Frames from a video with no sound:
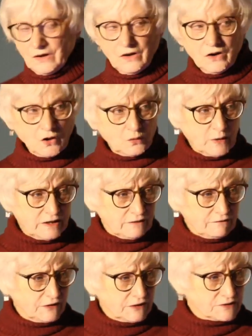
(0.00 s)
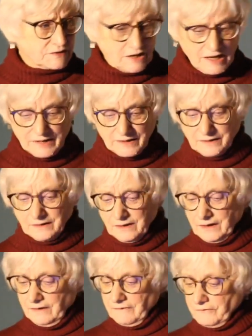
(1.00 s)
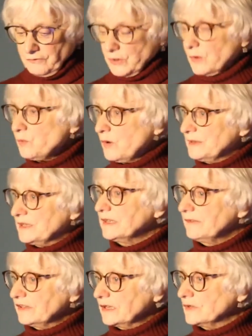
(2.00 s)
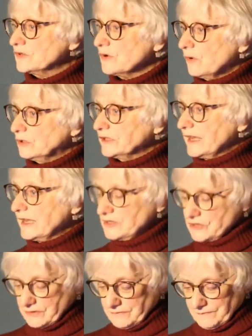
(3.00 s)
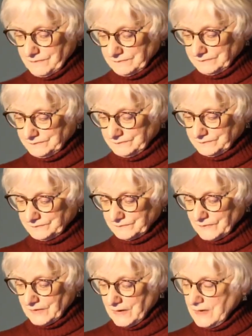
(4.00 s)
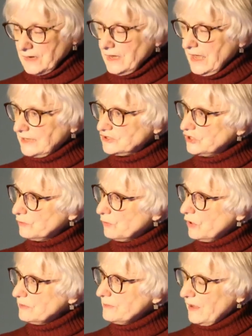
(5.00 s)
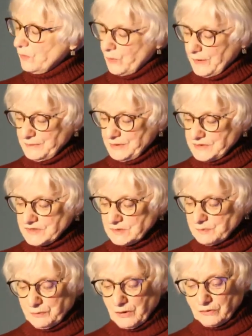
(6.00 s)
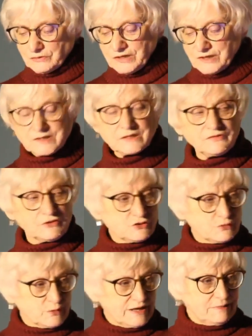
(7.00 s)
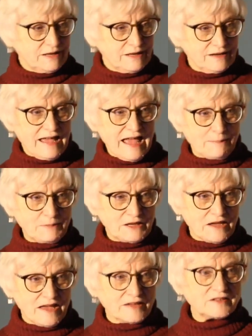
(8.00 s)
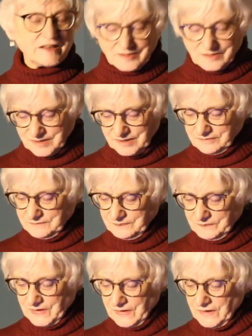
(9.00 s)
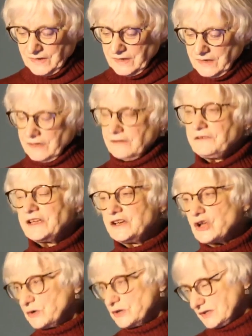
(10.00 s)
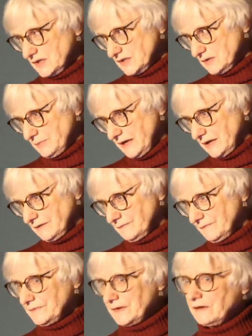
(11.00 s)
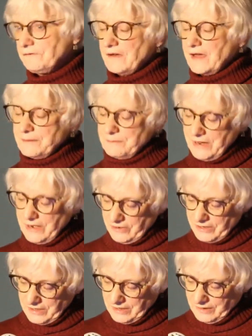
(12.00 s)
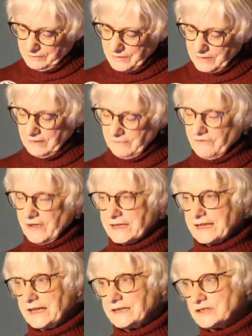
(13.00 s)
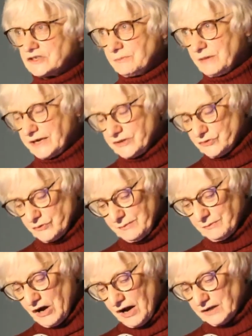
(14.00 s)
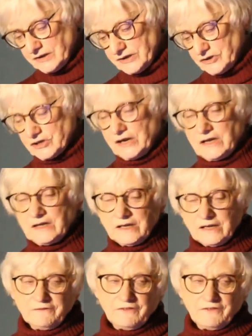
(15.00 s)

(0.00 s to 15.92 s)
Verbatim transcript: or what it feels like for a woman living into old age. And she wrote about women's proneness for dreaming happy endings. If he notices me, if I marry him, if I get into my dream college, if